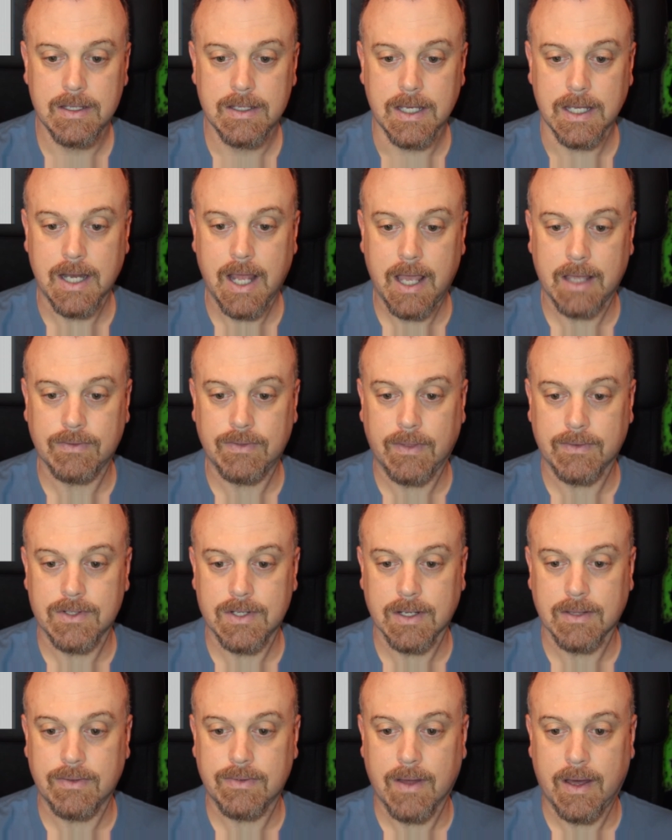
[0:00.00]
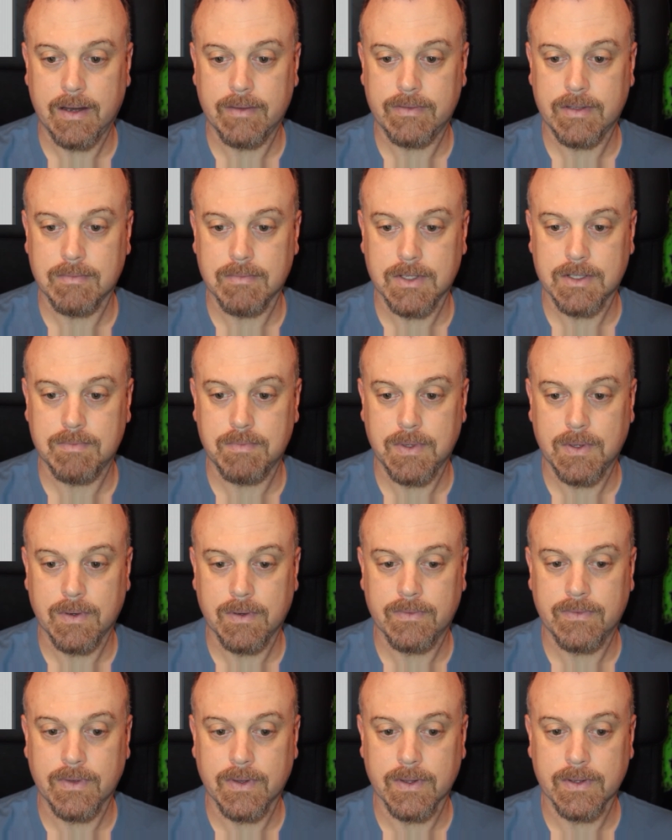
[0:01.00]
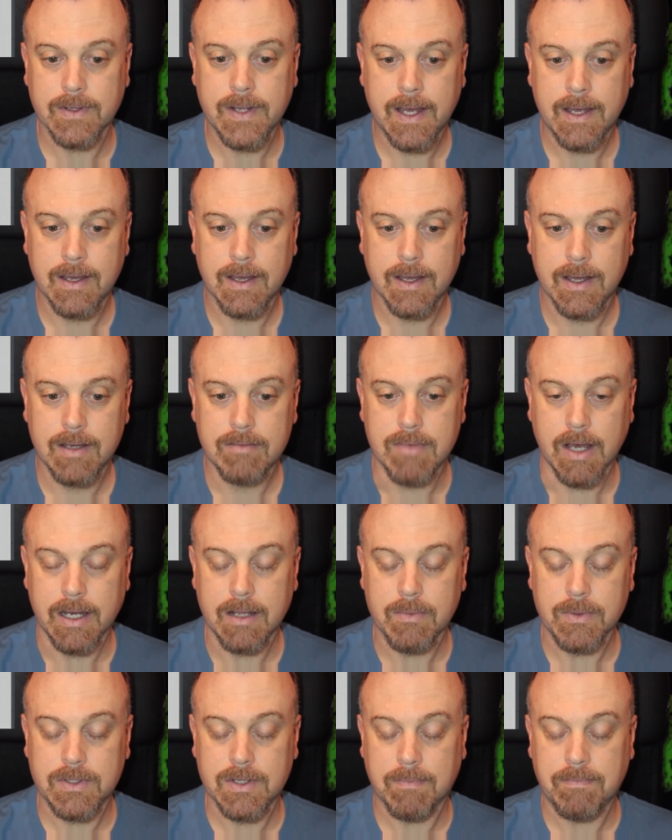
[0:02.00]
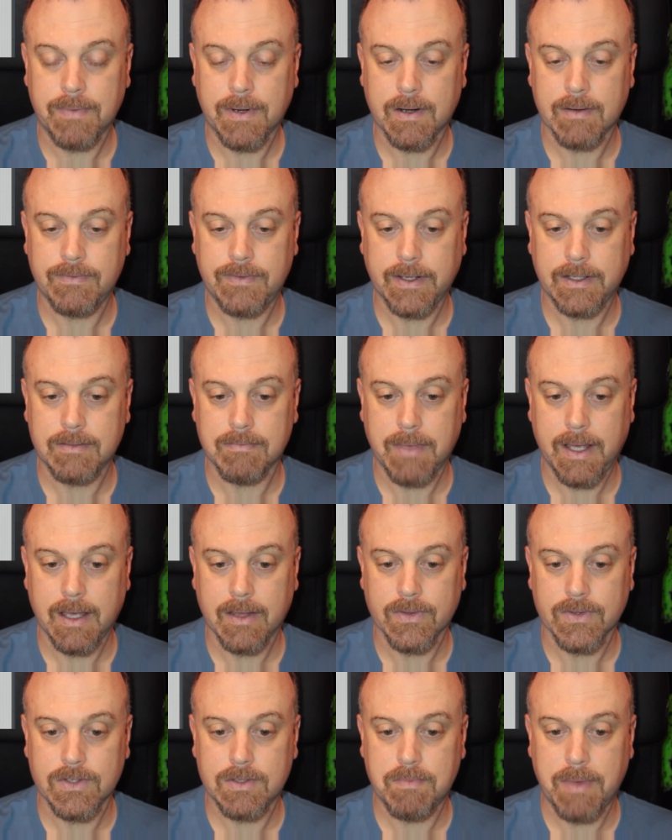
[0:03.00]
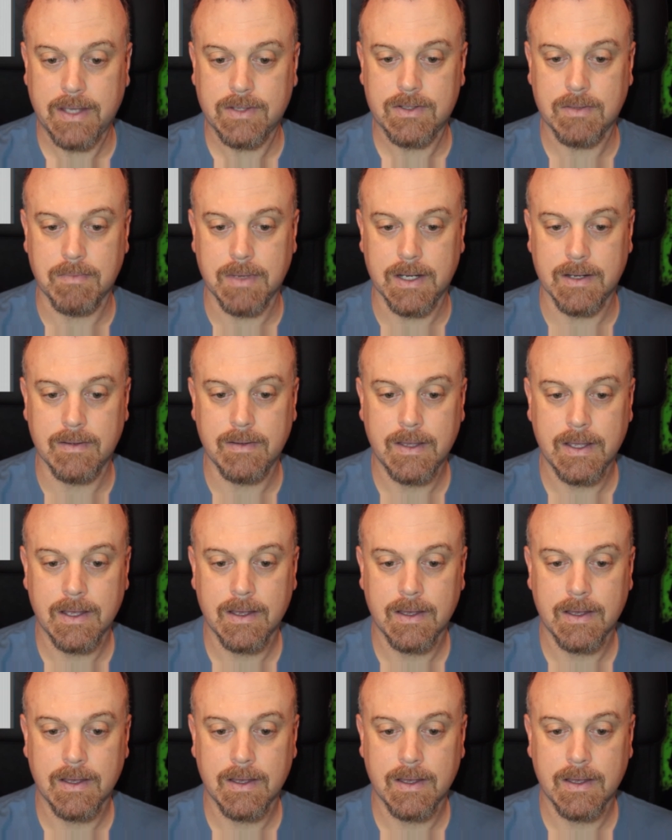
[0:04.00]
He'd hate that she thought of him as beautiful, but he was a perfect male specimen.